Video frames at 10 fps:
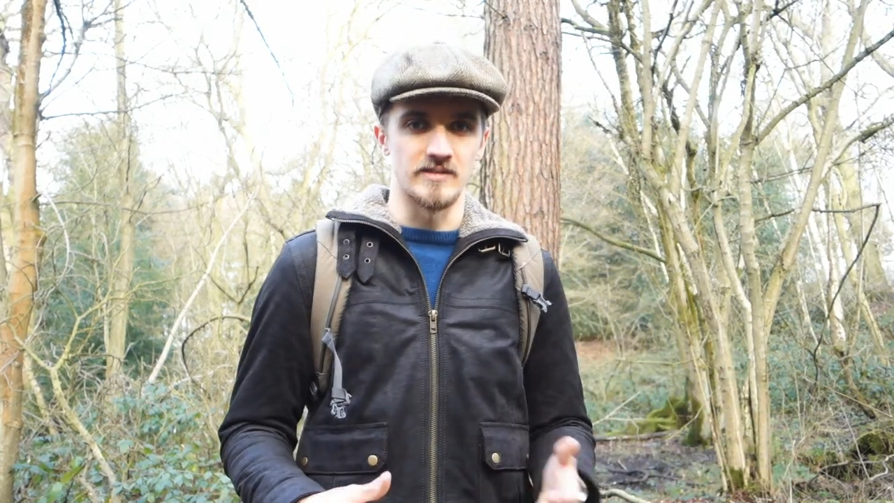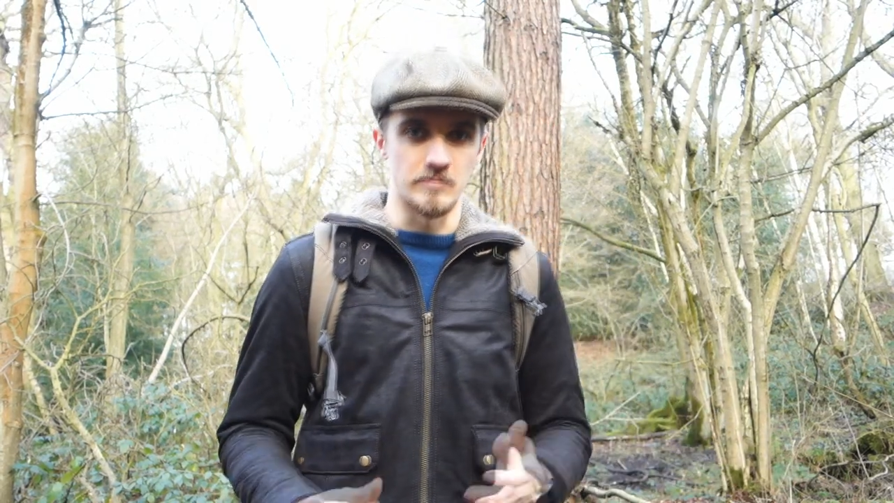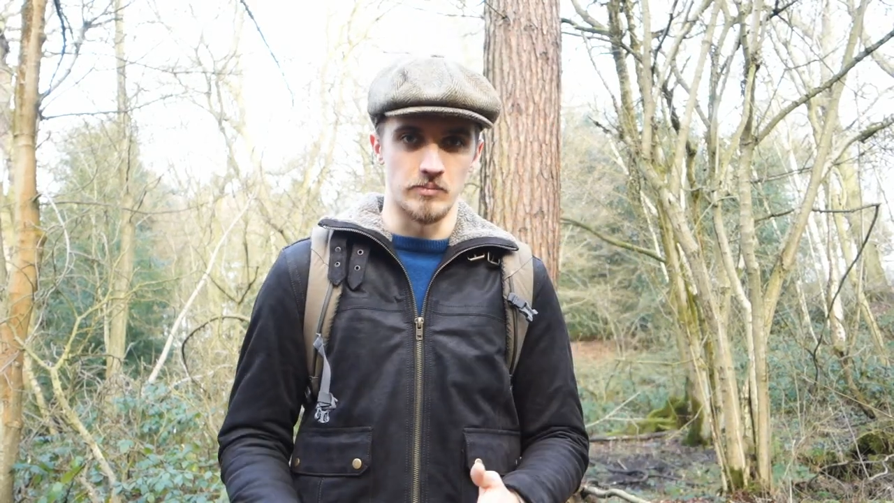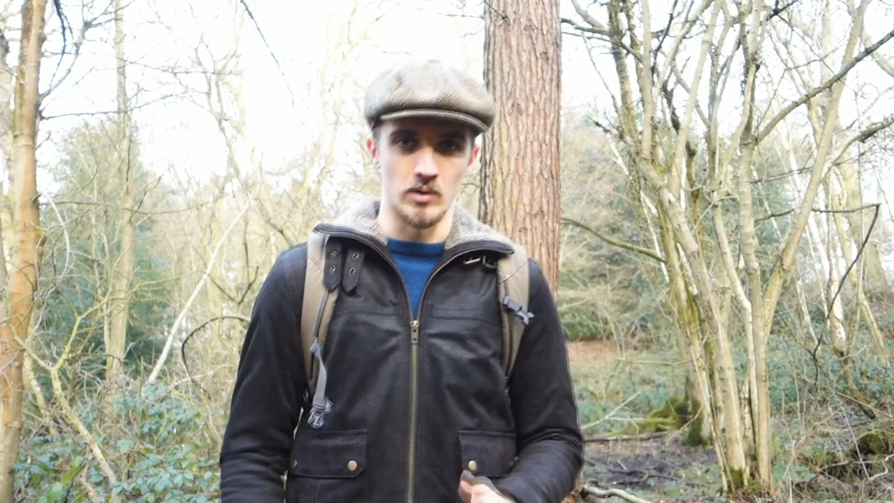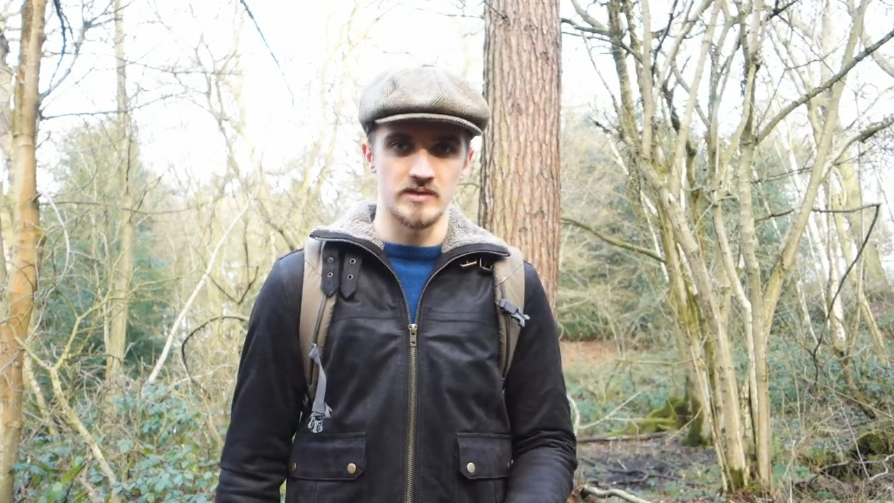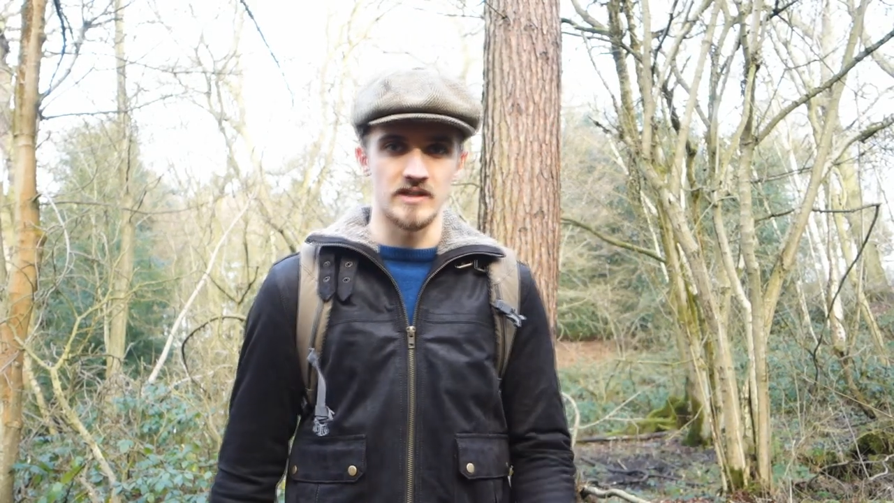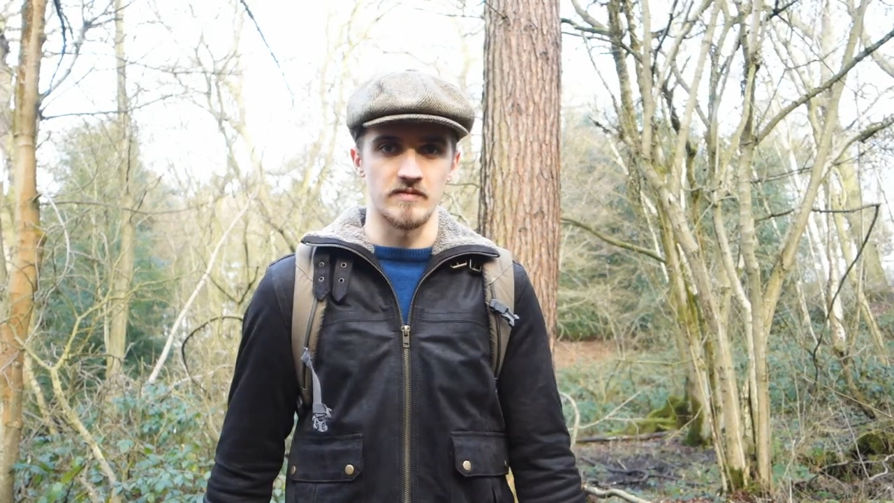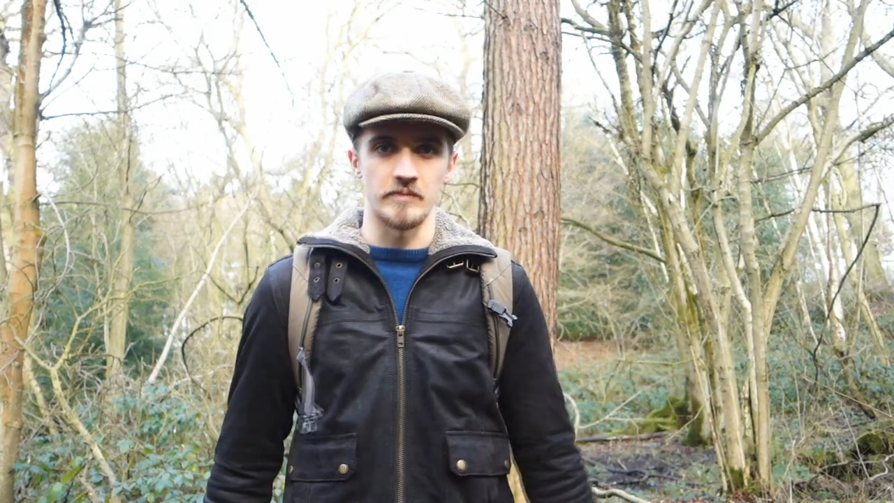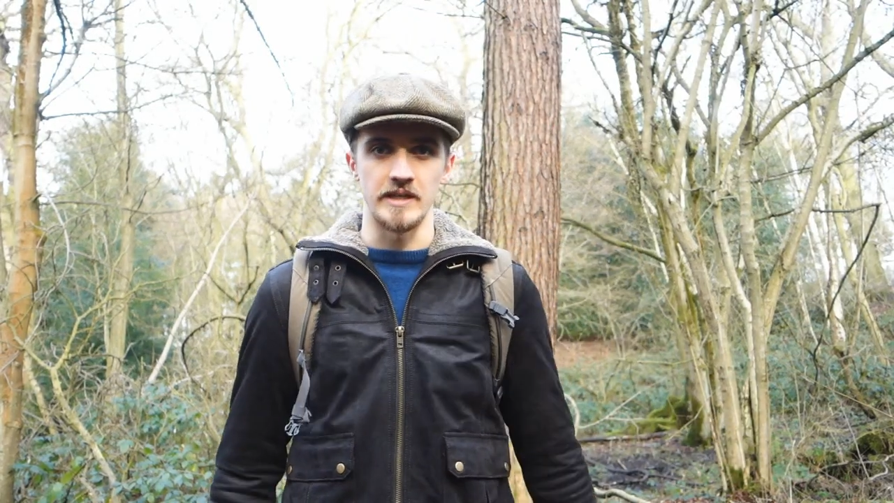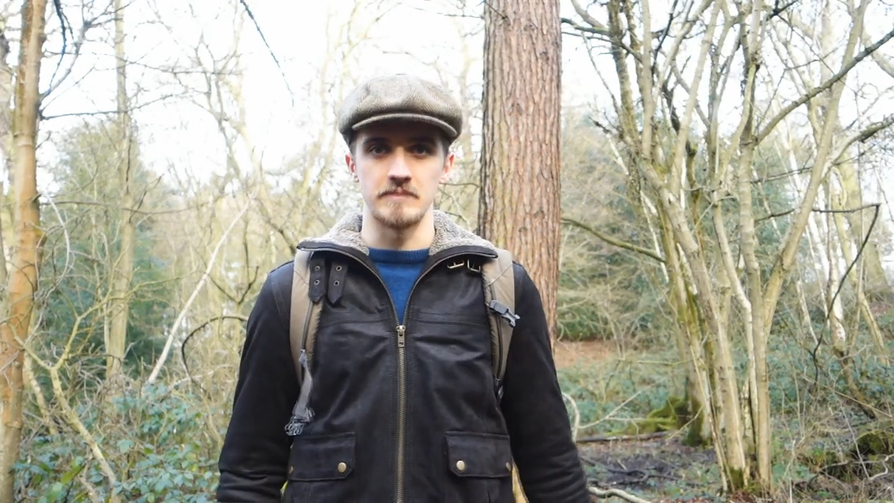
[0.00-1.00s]
and nimble instead
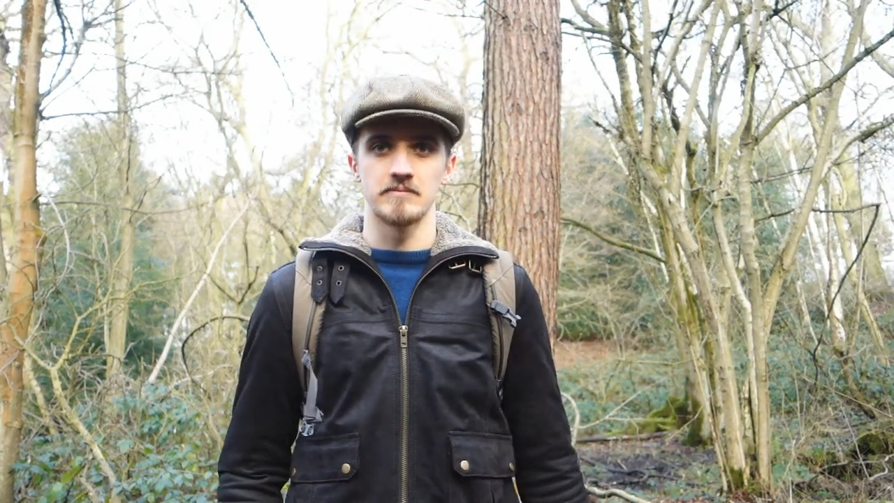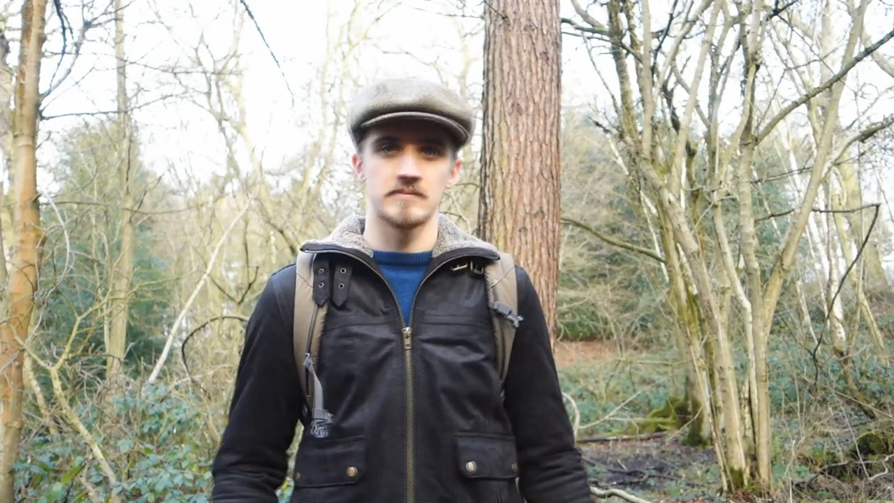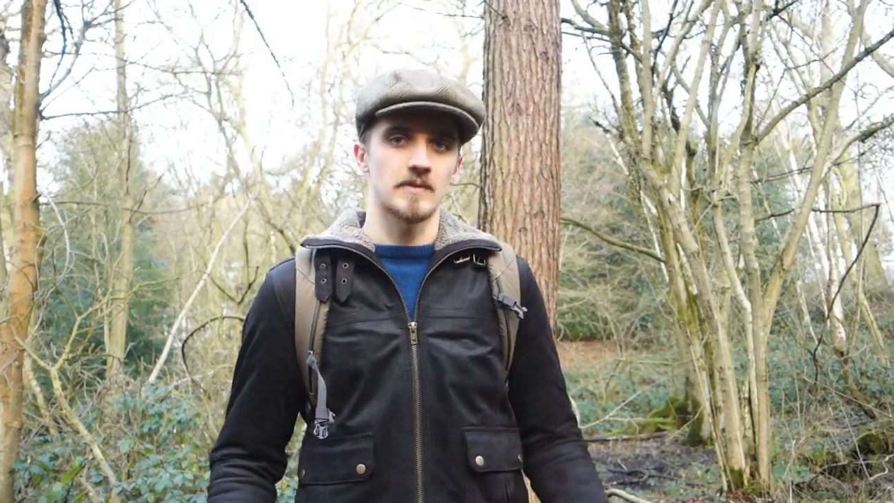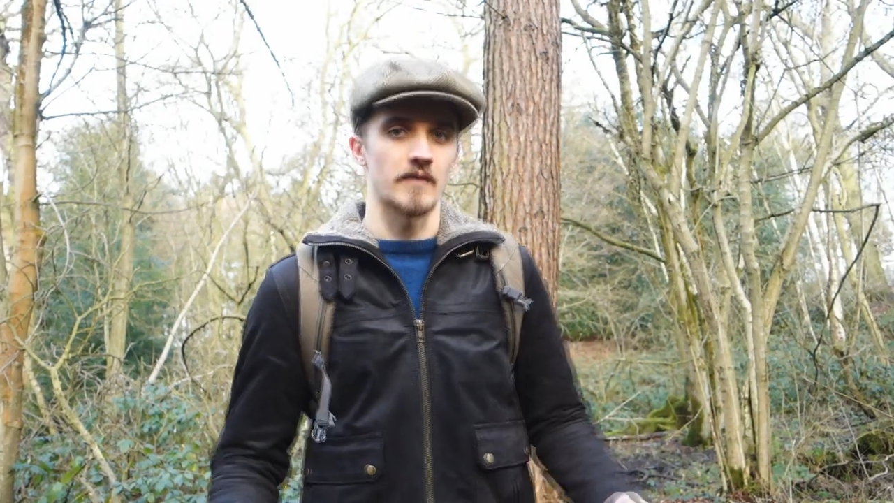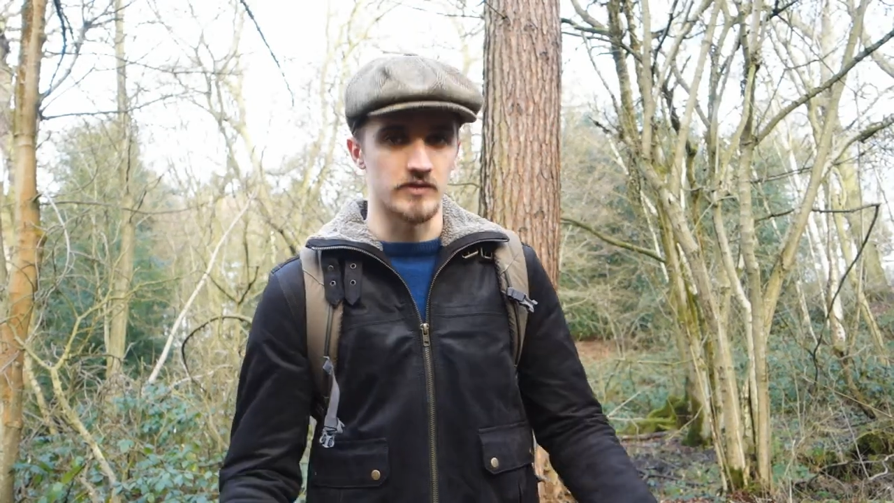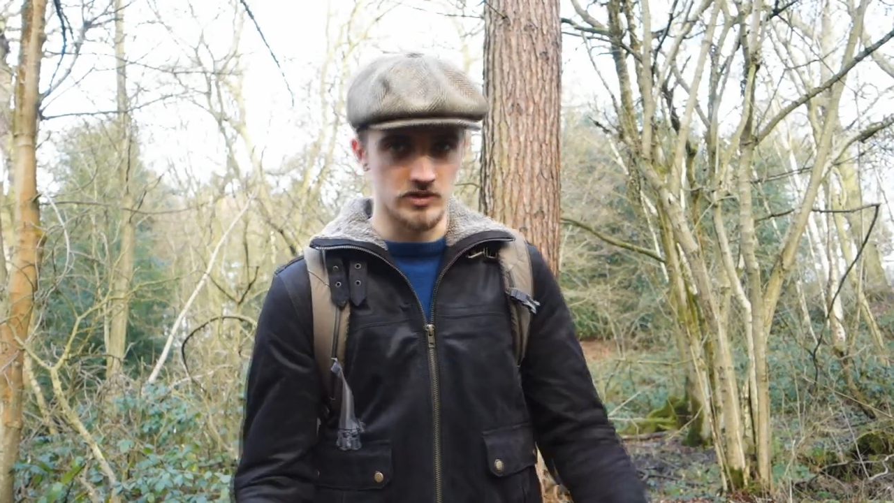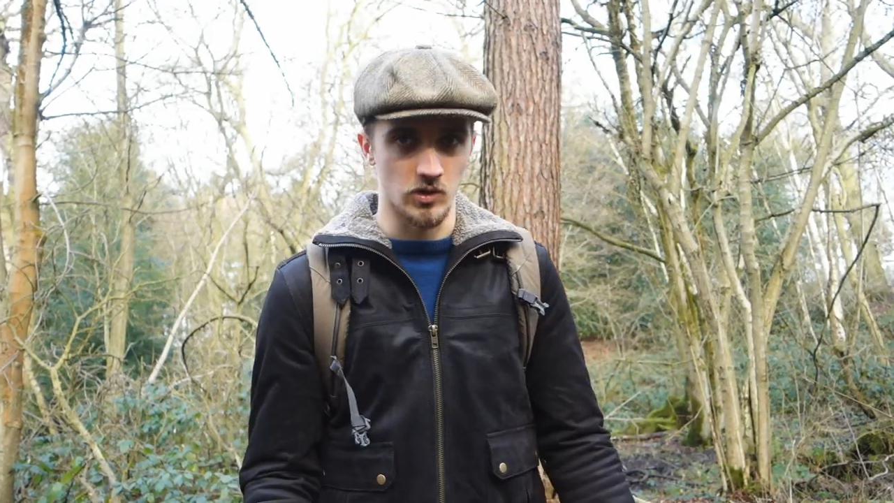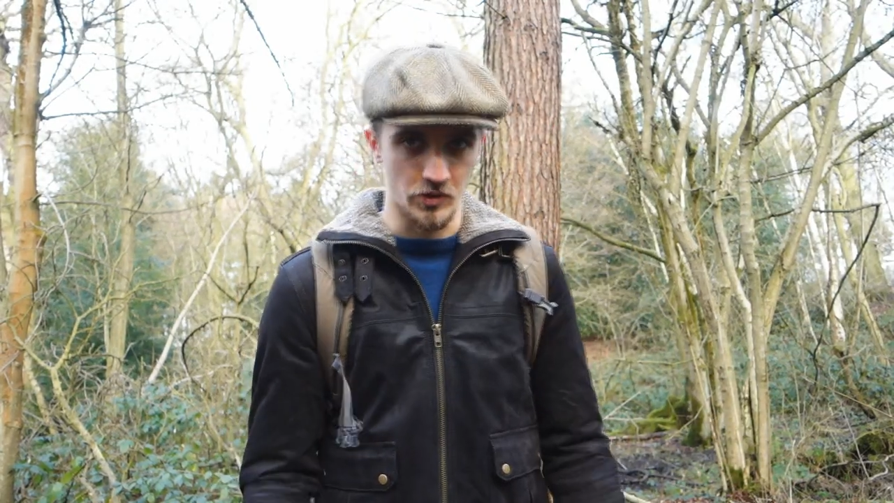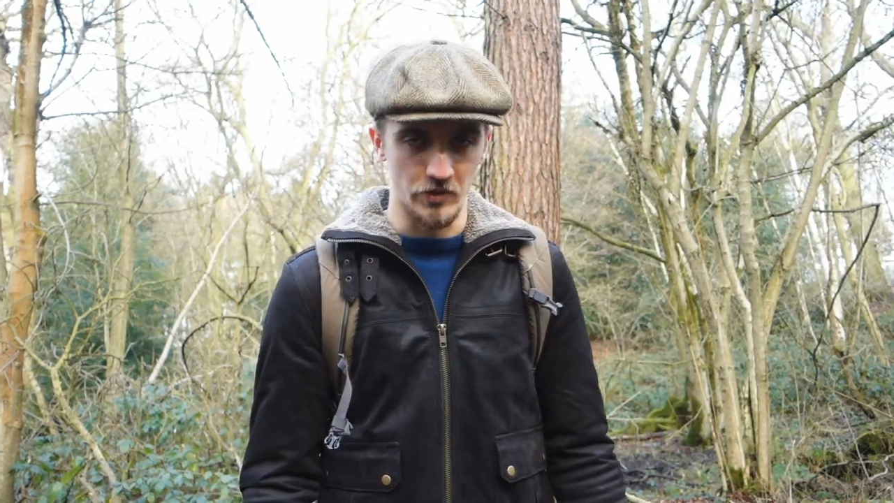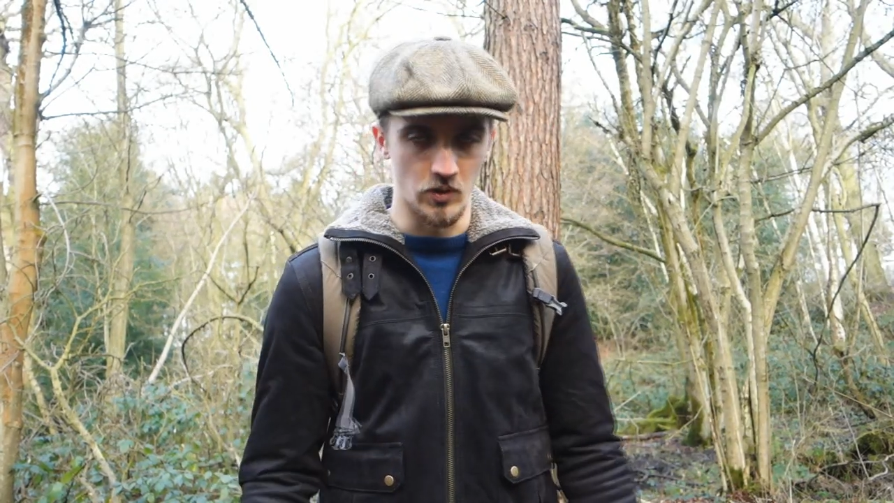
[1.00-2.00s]
of me having to
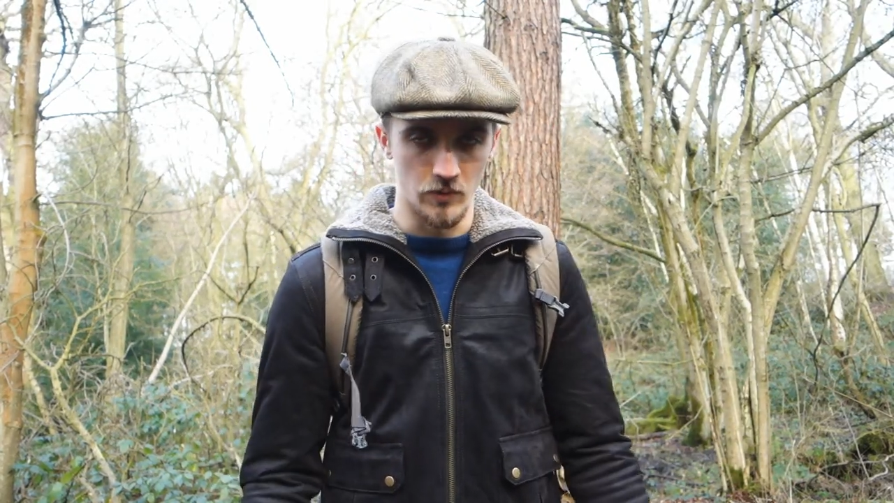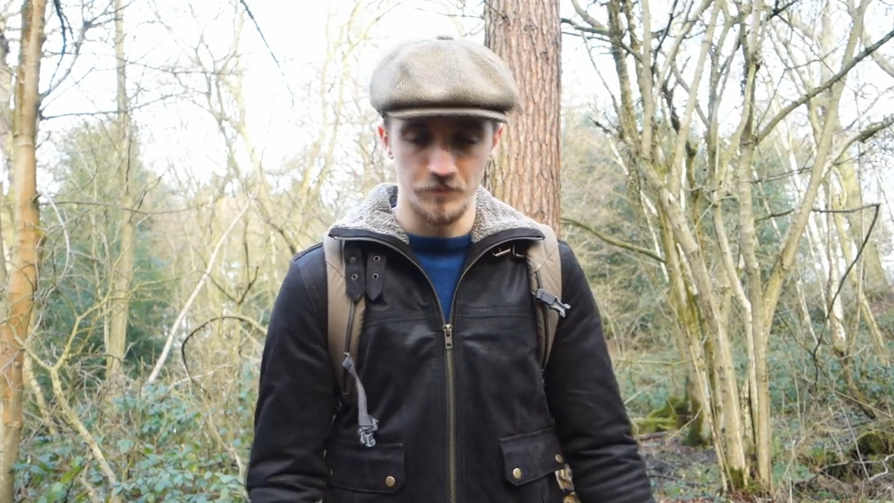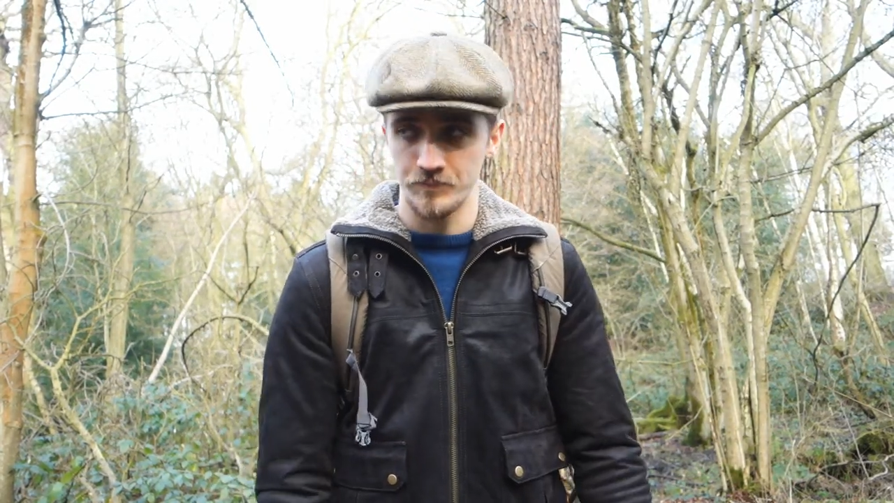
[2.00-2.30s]
slug it all.